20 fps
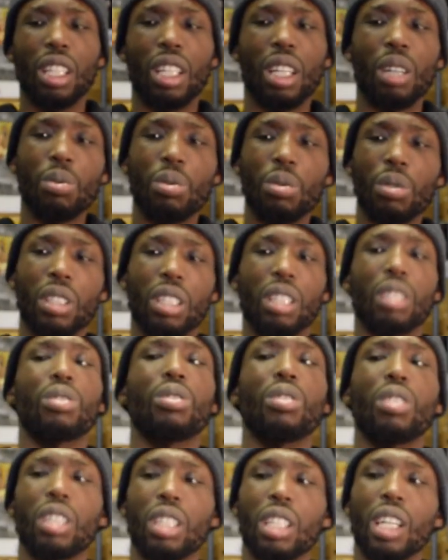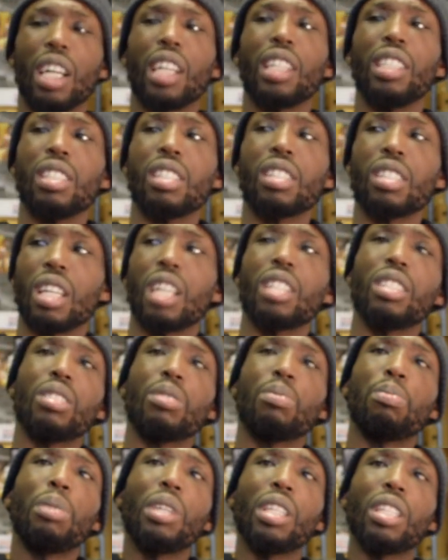I'm walking, I saw a guy, his son's
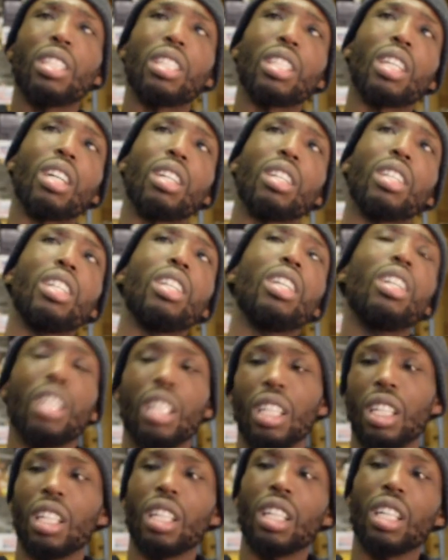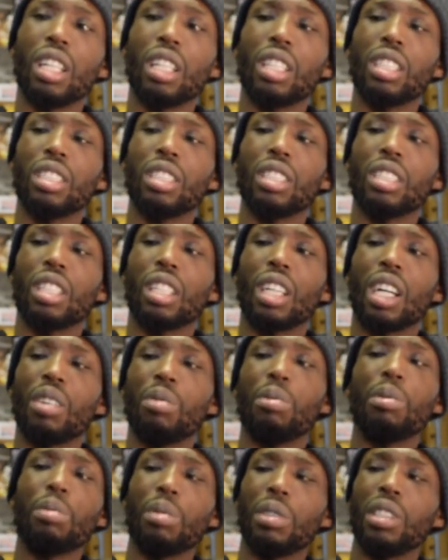big now, and I
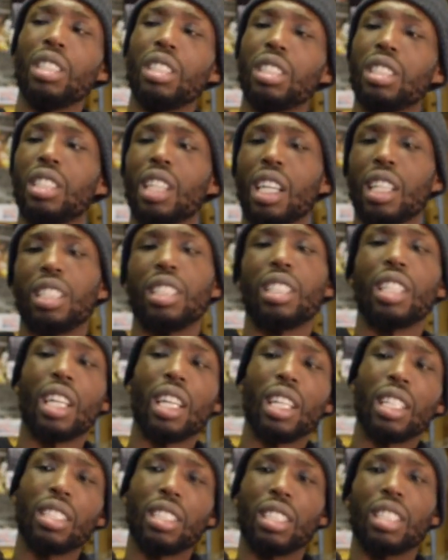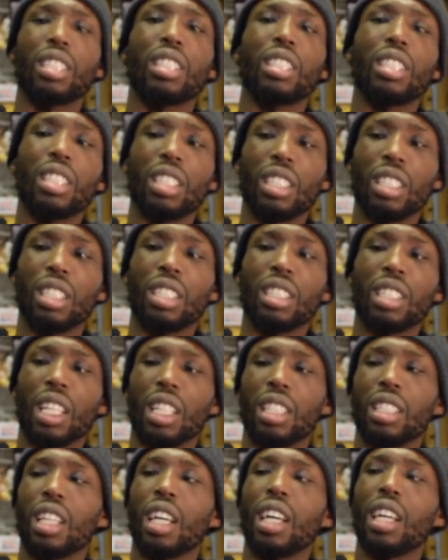remember when his dad died
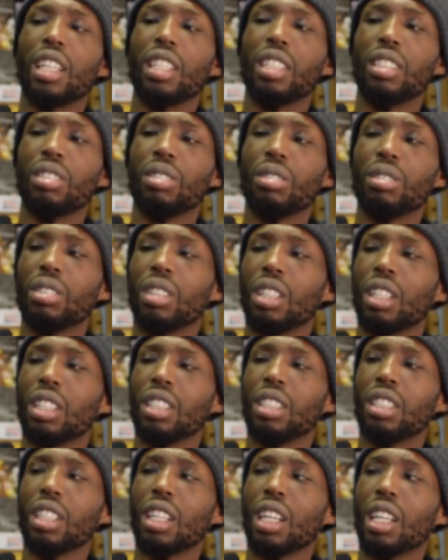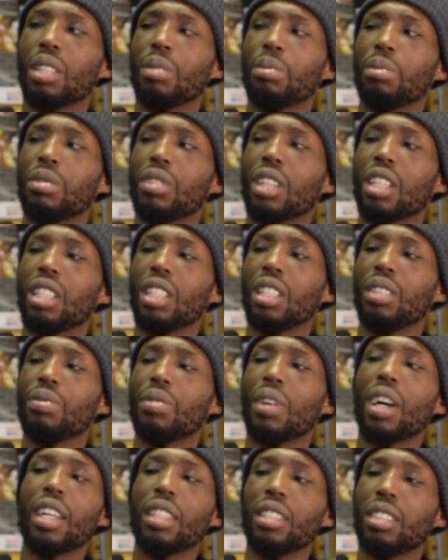that night, you know, and I'm trying to
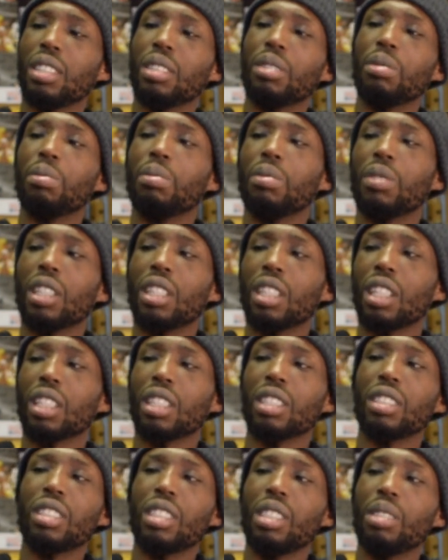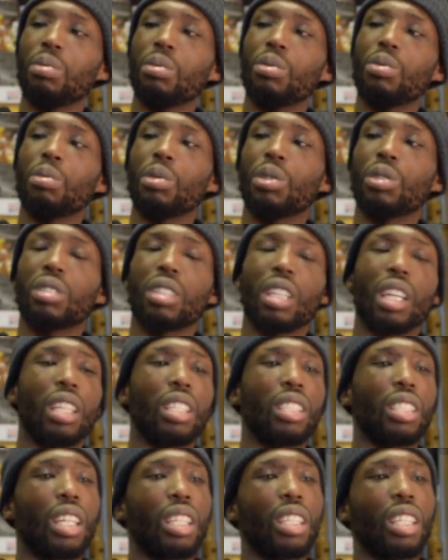advise him, I can see him almost
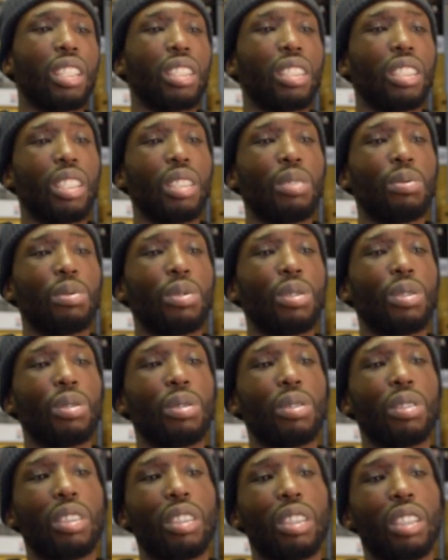going down that same road.